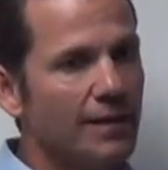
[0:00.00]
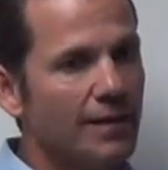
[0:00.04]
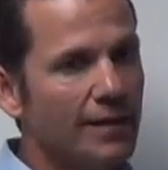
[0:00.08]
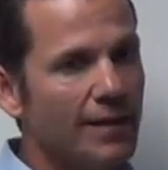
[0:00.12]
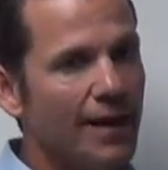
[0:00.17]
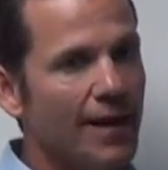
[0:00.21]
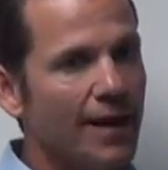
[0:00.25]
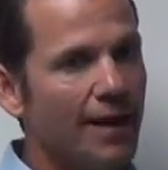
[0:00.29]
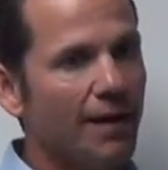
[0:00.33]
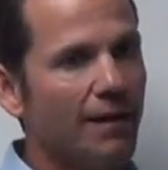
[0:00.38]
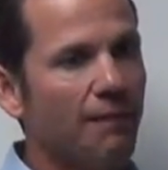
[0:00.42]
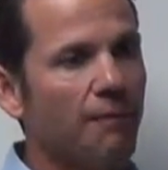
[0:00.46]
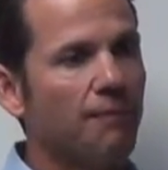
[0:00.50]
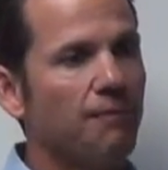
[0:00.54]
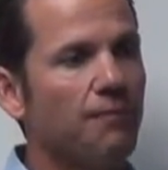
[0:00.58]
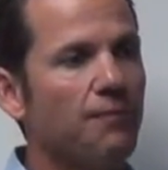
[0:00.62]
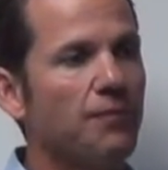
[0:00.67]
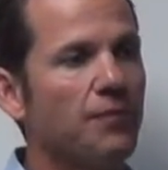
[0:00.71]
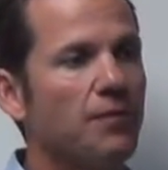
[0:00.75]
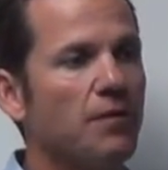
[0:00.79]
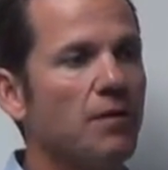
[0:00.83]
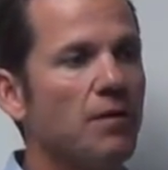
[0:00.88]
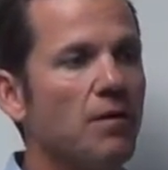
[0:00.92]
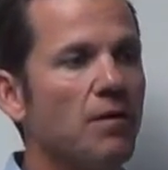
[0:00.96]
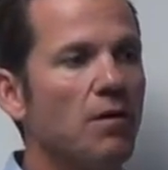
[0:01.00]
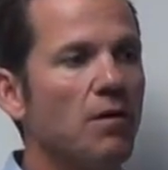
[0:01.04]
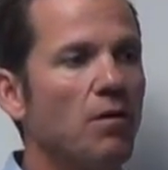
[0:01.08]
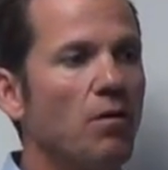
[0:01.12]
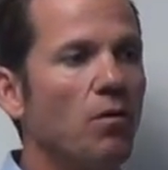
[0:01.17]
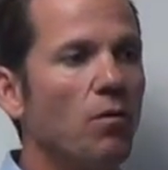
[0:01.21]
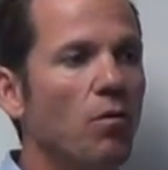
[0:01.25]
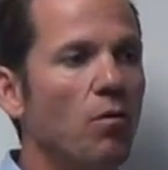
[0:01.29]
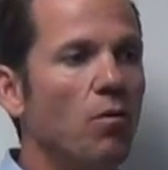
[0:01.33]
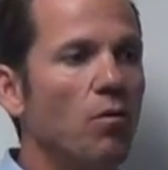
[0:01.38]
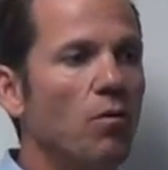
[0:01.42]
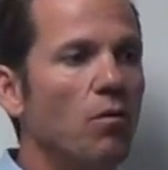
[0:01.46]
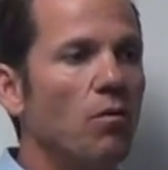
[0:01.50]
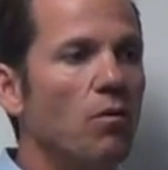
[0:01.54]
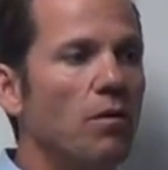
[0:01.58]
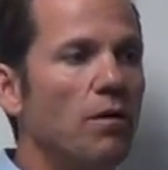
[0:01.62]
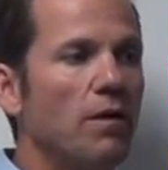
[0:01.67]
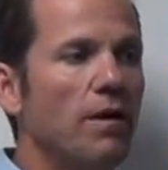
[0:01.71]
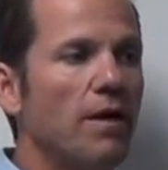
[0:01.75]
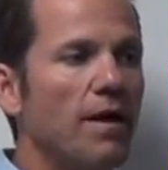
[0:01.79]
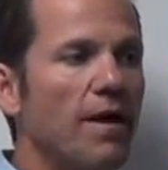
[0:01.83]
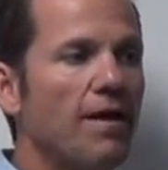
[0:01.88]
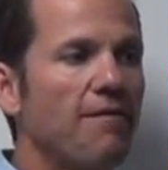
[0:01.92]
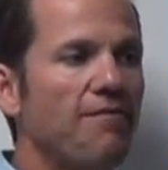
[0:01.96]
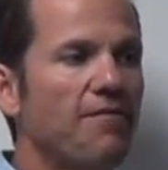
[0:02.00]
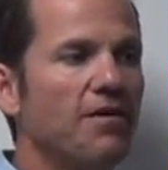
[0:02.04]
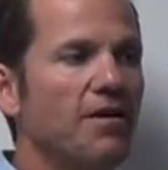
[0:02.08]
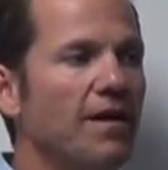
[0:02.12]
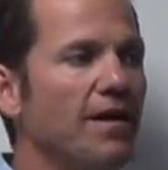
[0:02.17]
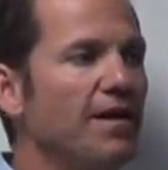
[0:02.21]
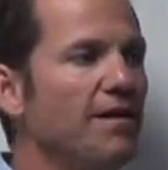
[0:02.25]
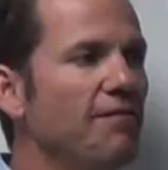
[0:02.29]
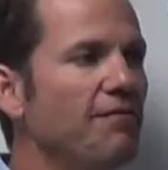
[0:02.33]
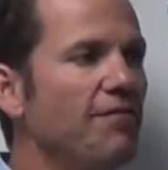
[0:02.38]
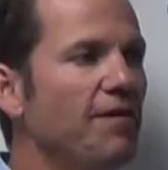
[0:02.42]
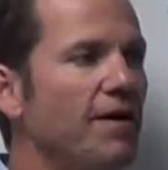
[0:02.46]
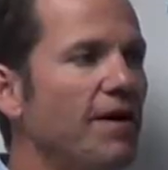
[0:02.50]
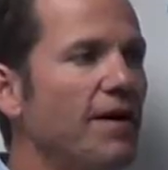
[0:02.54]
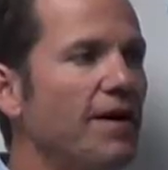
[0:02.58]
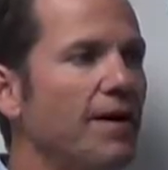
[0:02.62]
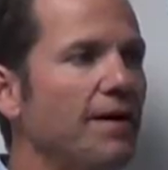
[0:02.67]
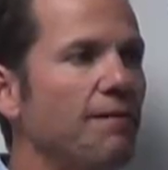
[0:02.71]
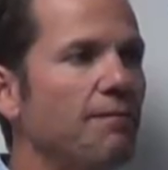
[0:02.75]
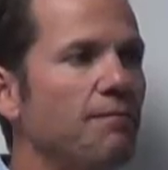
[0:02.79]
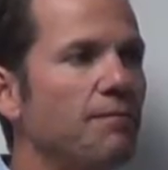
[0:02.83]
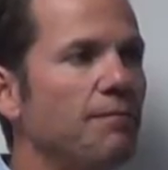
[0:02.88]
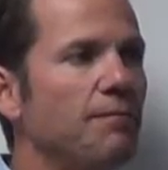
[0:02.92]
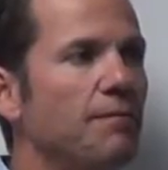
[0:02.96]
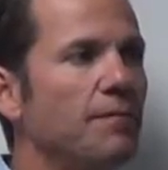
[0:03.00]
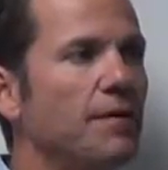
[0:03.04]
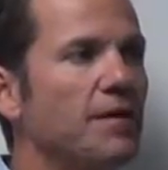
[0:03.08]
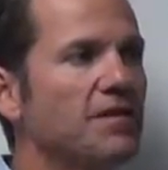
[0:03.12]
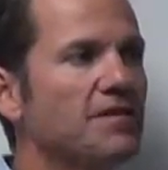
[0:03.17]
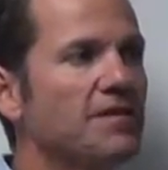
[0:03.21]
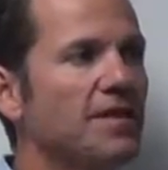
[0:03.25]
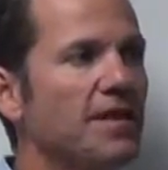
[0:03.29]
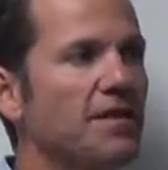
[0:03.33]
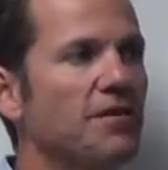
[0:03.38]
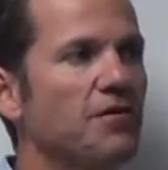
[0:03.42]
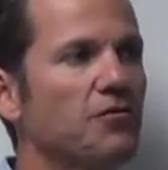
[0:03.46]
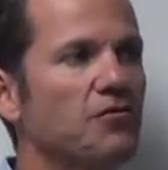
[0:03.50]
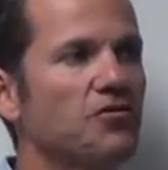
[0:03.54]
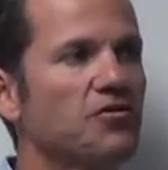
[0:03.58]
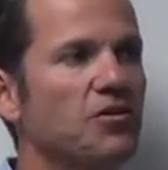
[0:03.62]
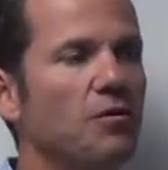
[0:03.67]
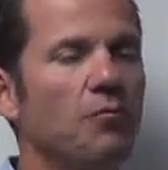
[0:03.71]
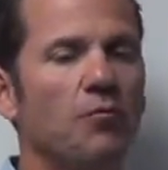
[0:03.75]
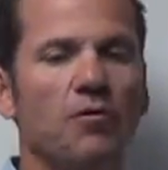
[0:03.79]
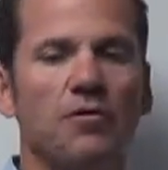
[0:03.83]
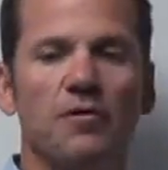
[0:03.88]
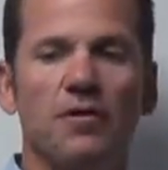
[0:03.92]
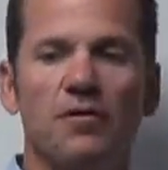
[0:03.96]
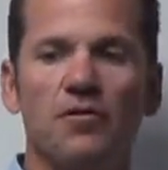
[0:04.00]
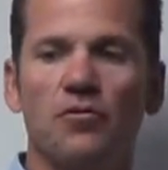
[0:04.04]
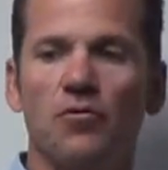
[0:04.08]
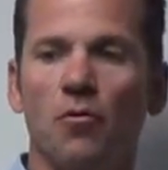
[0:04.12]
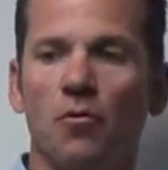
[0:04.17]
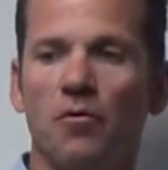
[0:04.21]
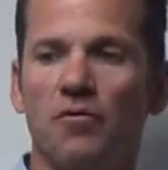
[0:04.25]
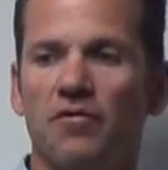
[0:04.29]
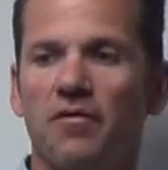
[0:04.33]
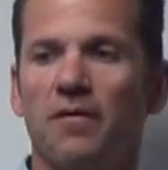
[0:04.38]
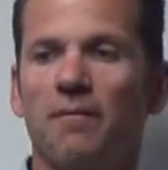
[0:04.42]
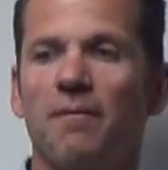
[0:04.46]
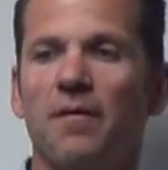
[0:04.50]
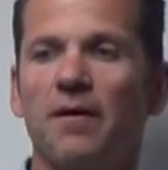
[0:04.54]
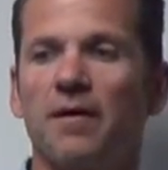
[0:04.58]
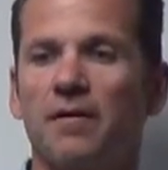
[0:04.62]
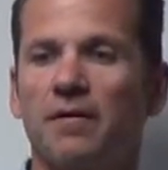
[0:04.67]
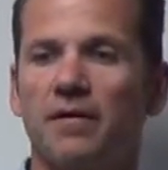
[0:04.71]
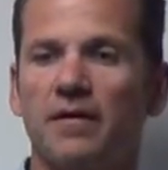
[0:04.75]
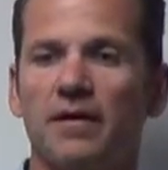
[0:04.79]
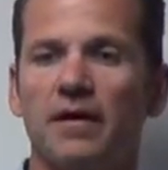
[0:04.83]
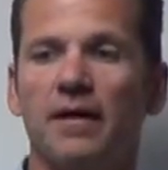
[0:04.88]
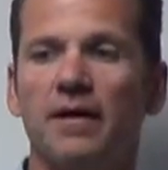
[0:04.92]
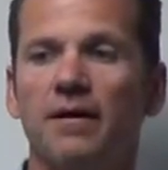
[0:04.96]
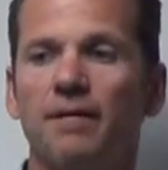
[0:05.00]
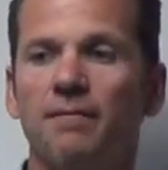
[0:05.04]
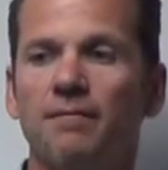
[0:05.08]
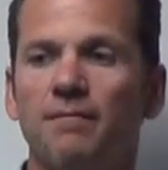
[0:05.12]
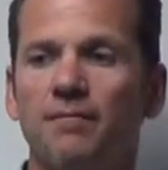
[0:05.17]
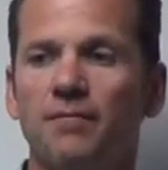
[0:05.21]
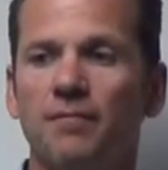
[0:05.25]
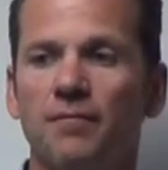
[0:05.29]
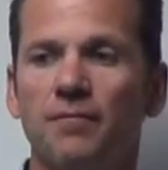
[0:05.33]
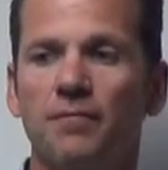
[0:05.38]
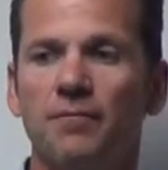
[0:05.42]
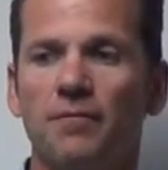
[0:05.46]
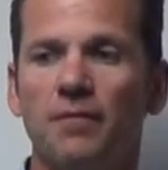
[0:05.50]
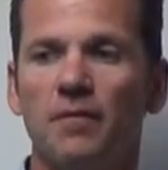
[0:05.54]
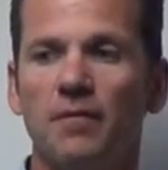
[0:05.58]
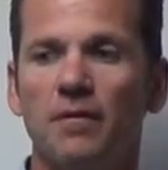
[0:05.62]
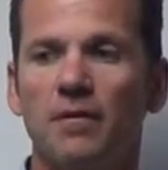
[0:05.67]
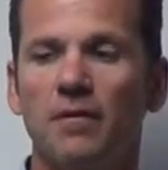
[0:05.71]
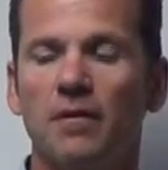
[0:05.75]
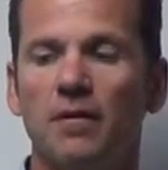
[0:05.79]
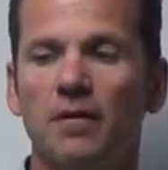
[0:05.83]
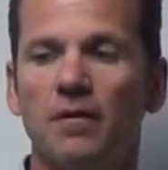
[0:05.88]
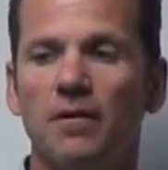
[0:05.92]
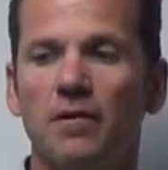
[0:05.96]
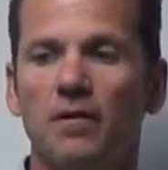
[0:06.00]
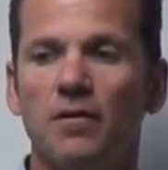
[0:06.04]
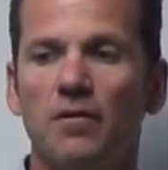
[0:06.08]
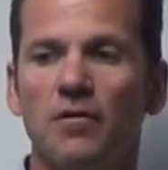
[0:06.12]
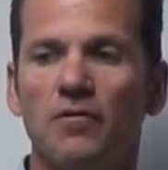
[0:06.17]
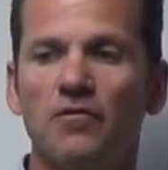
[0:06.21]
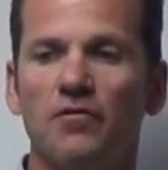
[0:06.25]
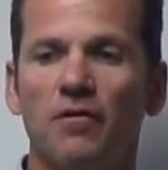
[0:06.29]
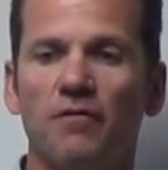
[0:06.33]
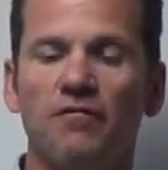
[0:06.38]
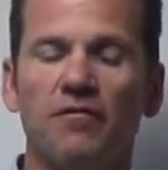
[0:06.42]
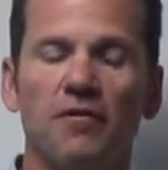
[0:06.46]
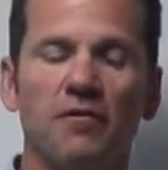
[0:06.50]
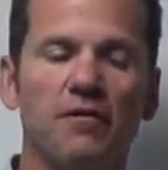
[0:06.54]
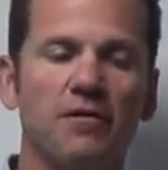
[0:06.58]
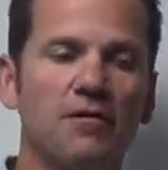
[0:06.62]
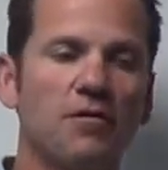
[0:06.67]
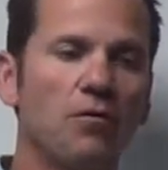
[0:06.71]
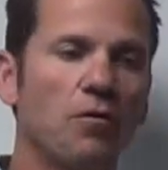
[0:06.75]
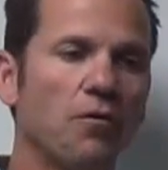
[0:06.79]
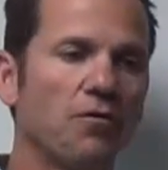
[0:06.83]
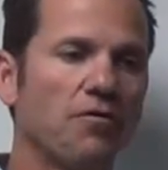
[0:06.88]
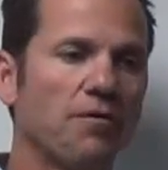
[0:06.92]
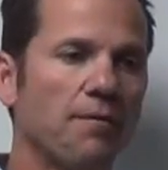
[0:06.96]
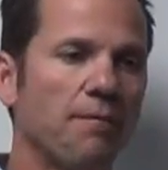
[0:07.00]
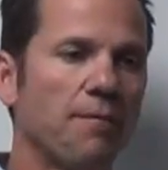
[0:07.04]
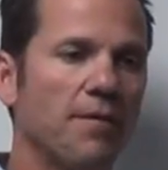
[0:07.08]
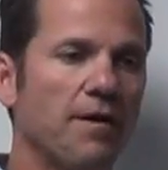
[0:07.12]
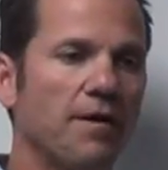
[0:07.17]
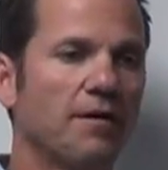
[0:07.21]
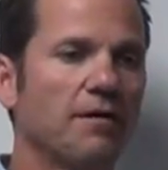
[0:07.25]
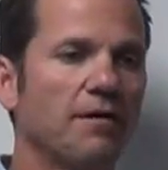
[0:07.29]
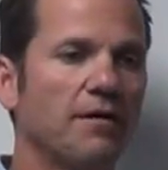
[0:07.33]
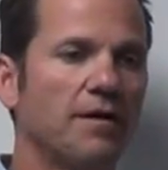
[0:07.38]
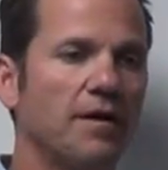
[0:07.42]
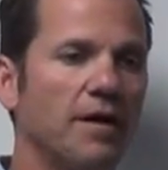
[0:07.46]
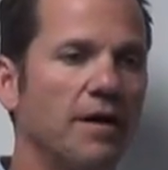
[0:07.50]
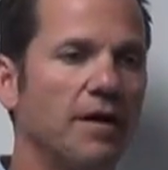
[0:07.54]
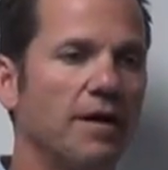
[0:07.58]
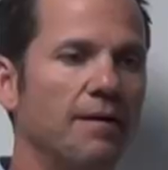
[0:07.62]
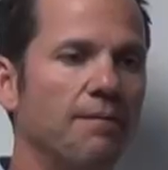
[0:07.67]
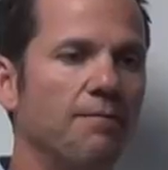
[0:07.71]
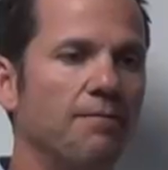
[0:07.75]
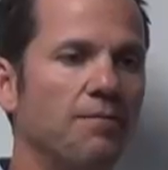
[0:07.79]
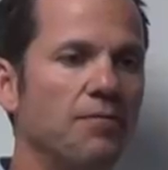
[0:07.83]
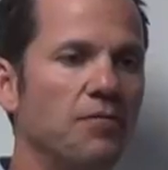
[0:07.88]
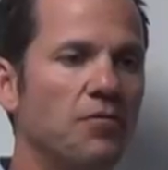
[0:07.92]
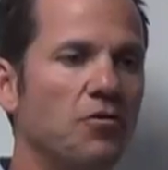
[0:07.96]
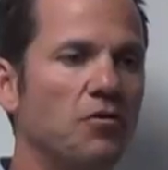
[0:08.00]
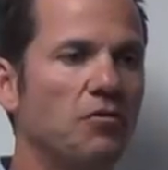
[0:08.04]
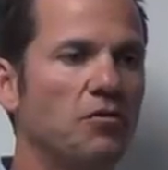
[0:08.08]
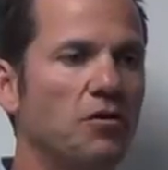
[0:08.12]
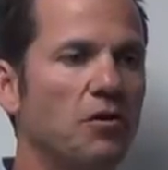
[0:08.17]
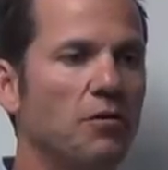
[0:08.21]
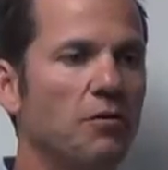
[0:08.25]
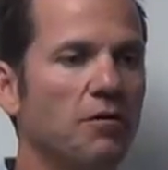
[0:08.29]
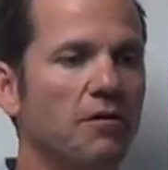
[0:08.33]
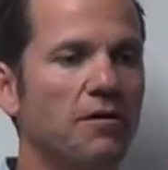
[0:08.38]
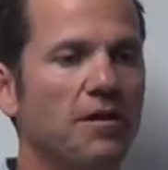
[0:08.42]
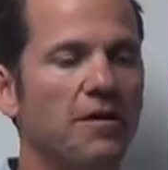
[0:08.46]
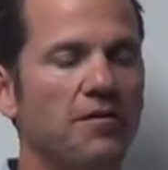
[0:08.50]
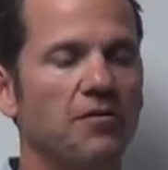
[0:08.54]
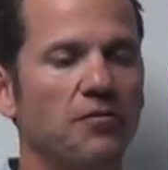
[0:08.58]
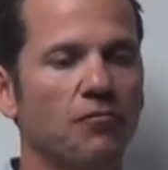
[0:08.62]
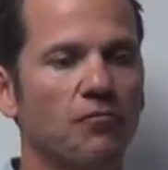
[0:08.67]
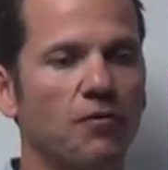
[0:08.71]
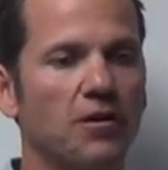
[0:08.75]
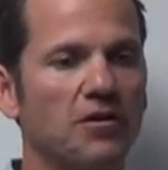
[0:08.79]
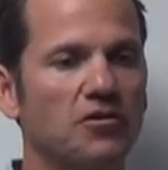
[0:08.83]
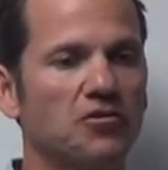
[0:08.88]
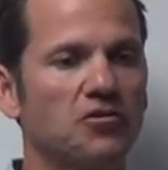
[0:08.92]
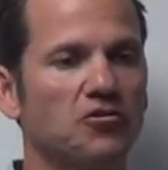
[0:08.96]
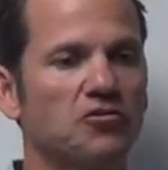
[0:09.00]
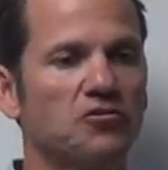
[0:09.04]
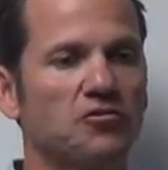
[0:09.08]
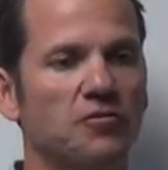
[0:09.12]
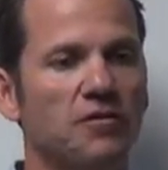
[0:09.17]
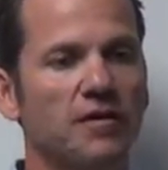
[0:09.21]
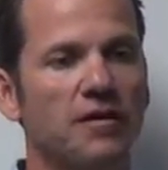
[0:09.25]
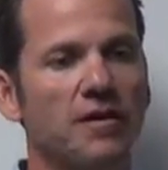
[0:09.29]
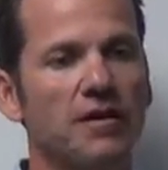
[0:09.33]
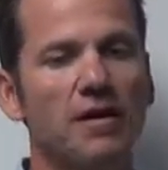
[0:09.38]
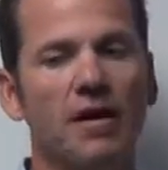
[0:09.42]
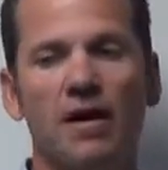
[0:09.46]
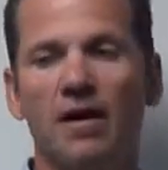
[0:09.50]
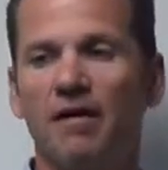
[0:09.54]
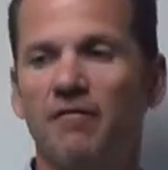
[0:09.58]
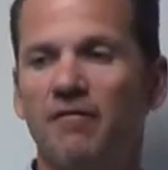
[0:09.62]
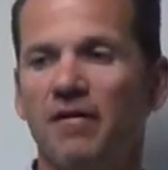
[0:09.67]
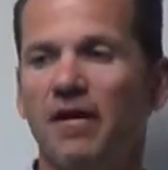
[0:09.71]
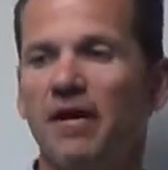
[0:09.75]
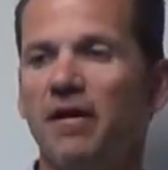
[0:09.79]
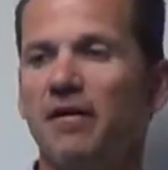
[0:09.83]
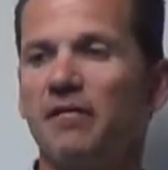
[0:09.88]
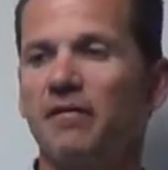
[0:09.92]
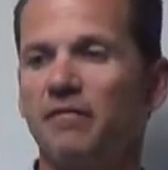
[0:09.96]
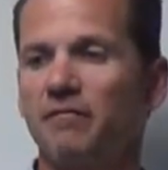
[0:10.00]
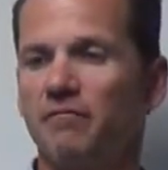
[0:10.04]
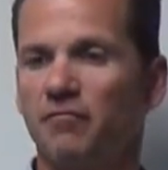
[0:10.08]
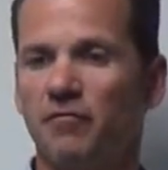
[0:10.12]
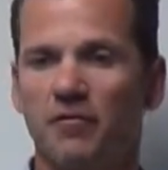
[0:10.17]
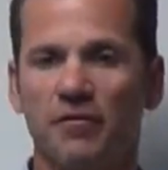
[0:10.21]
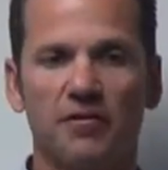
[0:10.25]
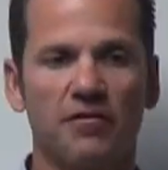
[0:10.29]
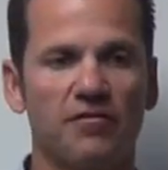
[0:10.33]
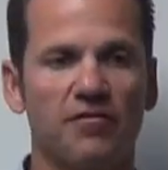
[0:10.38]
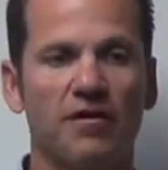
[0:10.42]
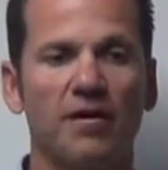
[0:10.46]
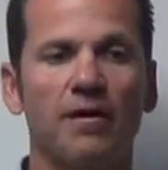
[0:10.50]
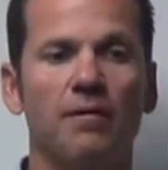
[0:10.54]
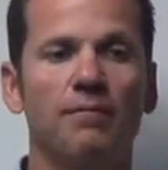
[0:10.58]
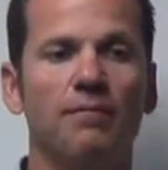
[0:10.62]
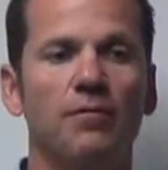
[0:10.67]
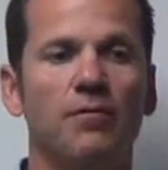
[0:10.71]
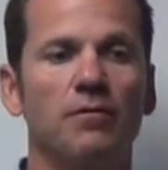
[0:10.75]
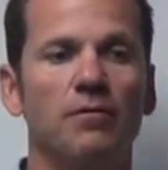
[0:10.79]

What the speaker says: Now, if you live, let's say you're somewhere in North America. So if you're in North America, you go underneath the registry of Aaron, for example.